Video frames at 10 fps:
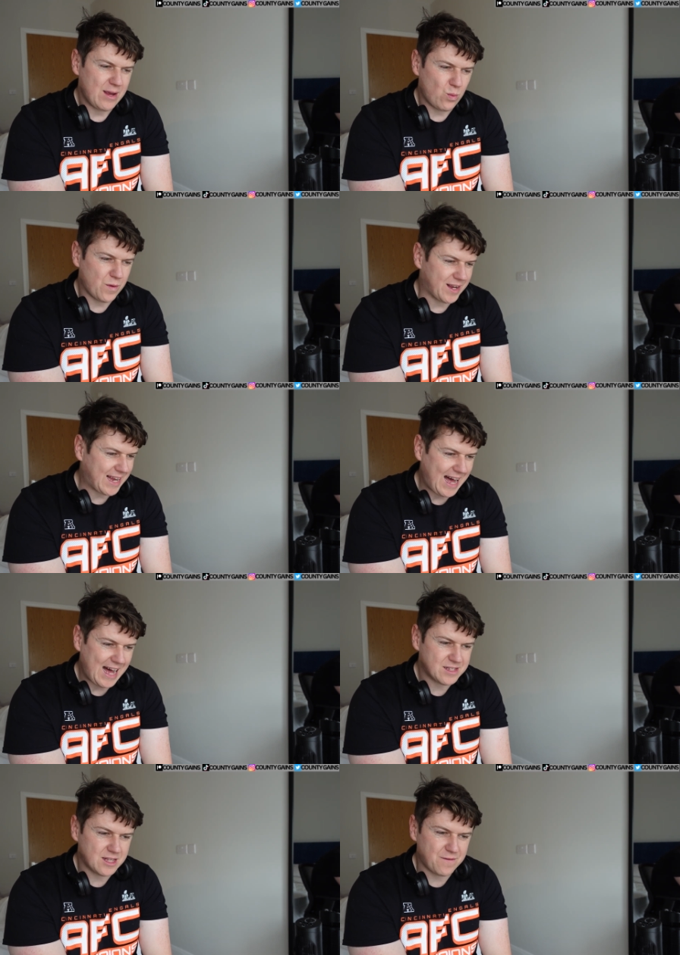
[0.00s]
with a
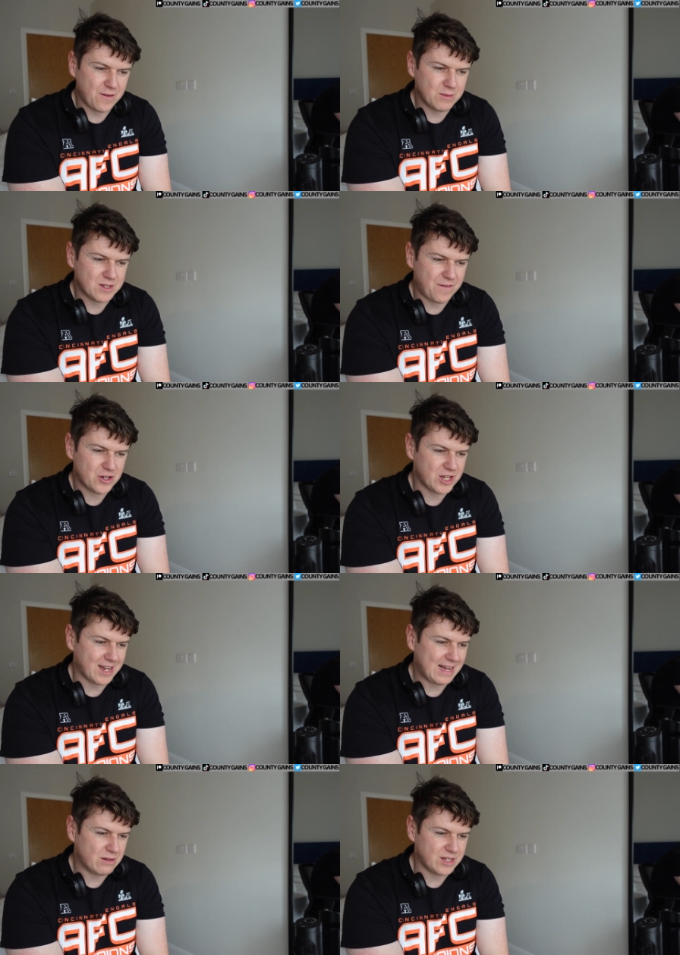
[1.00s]
cast. This film is officially
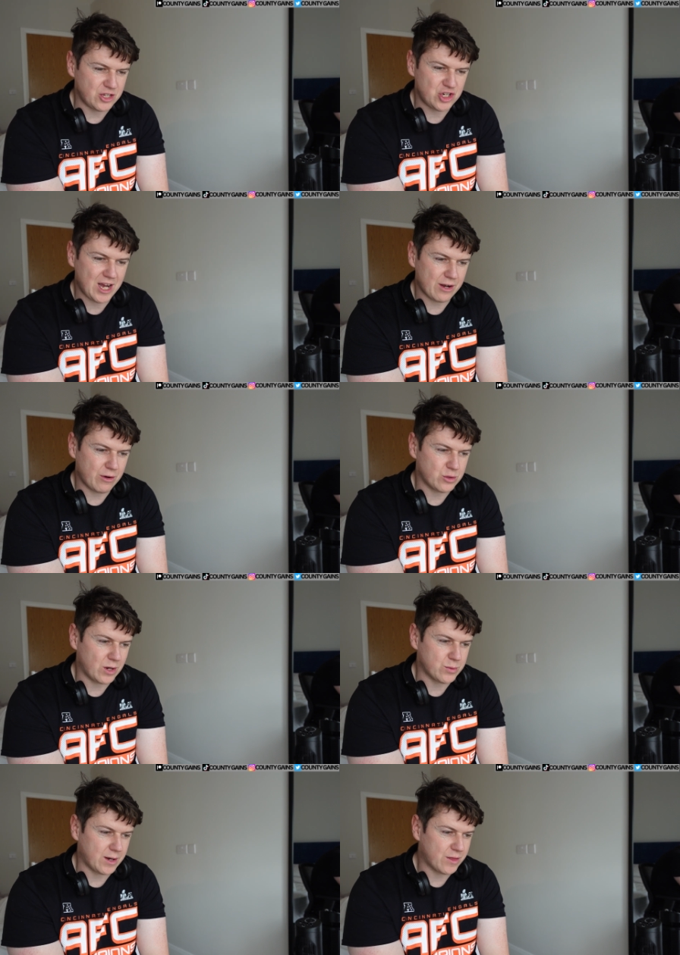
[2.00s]
announced in January
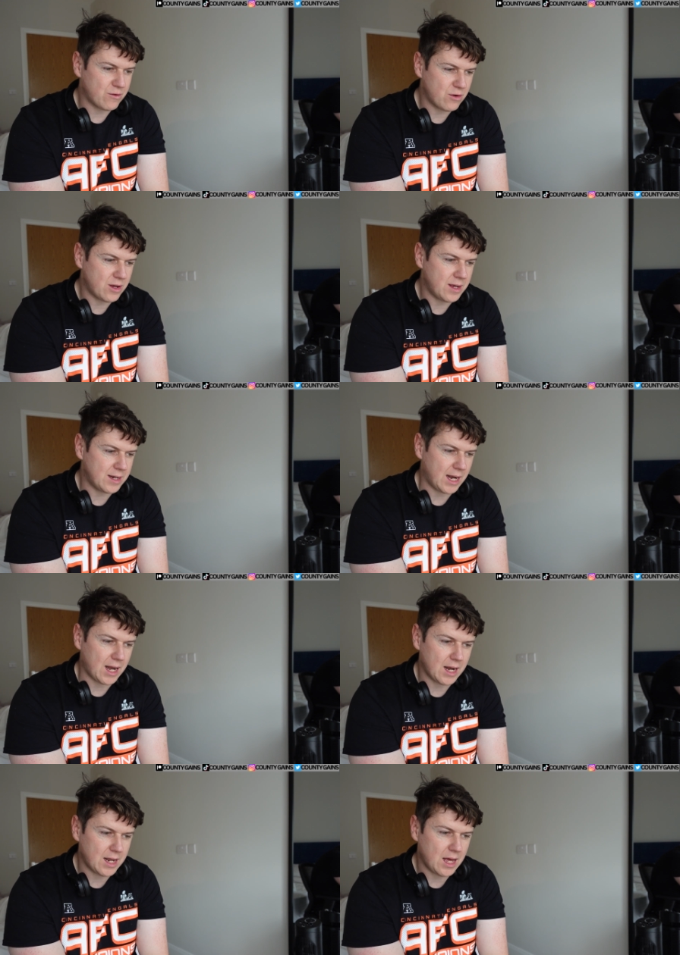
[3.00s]
twenty twenty-three. Da
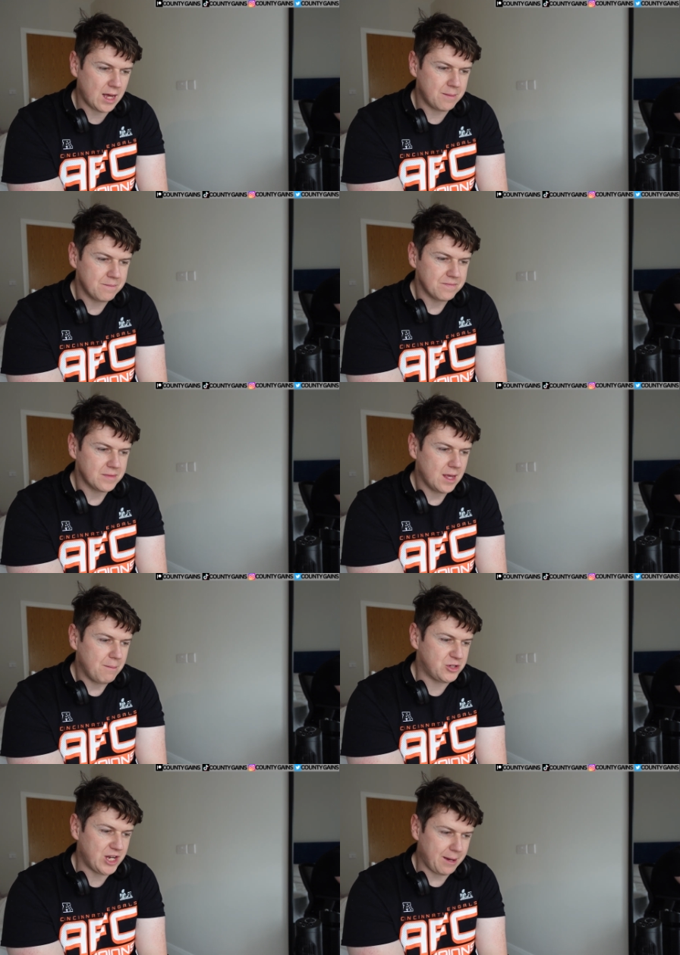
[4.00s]
da da.
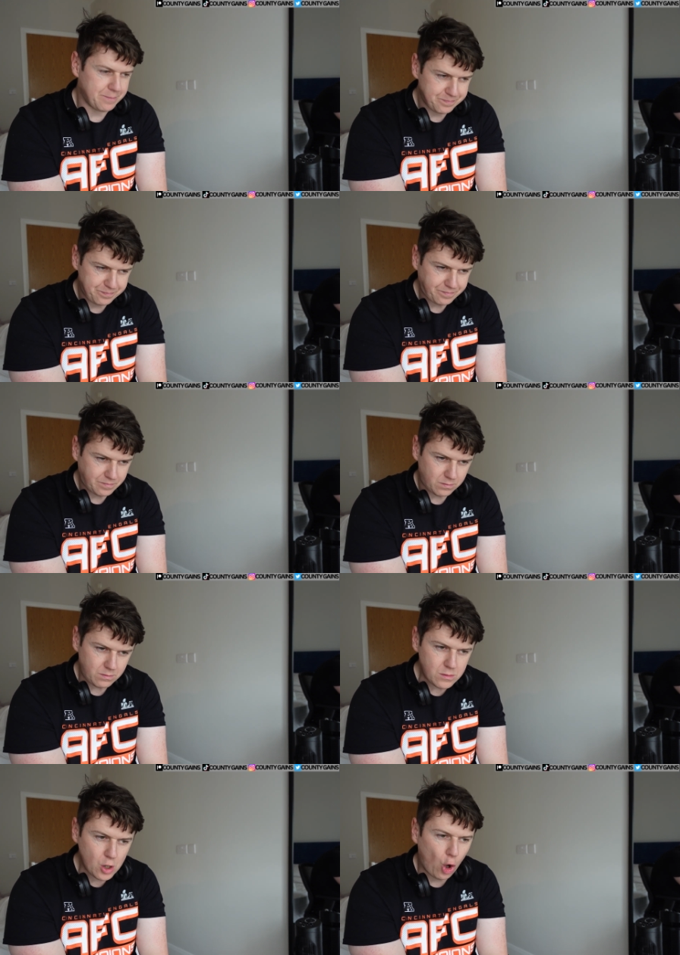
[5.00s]
But yeah.
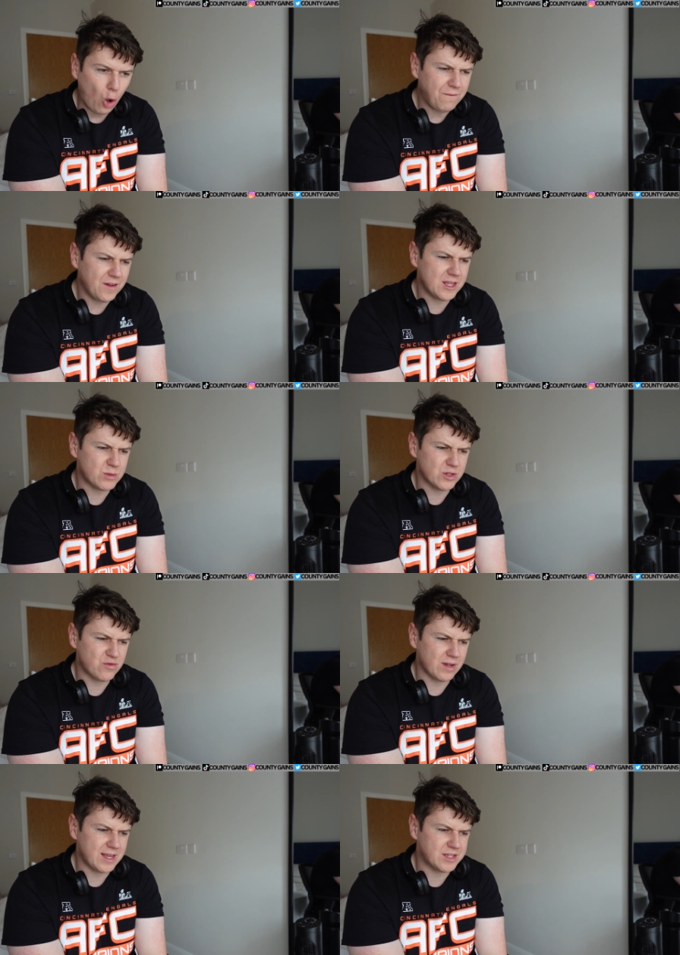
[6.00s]
Hopefully this
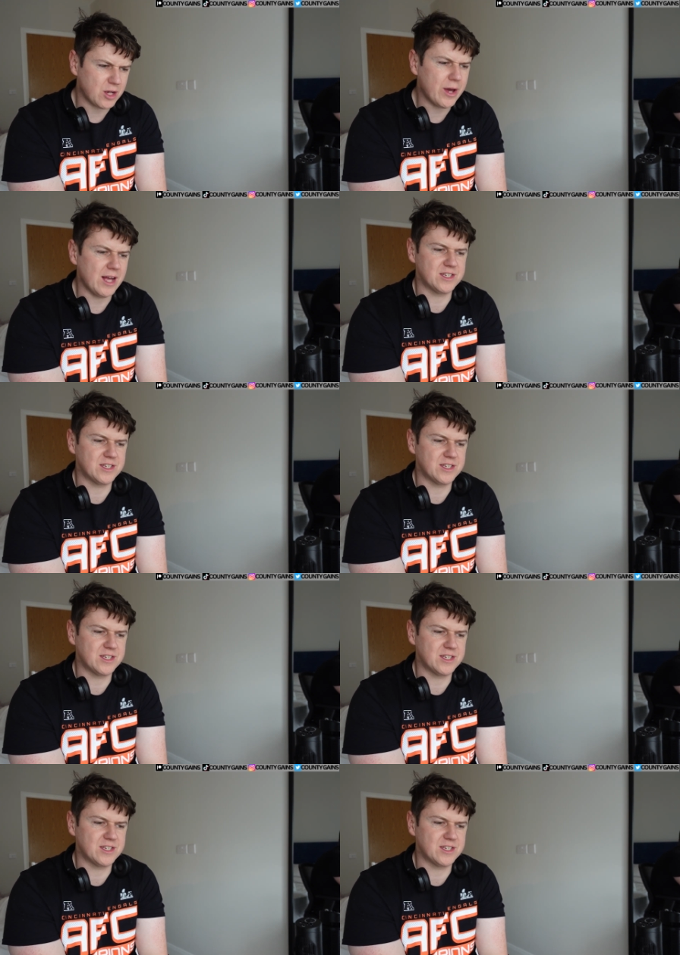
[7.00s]
one's released. Oh yeah,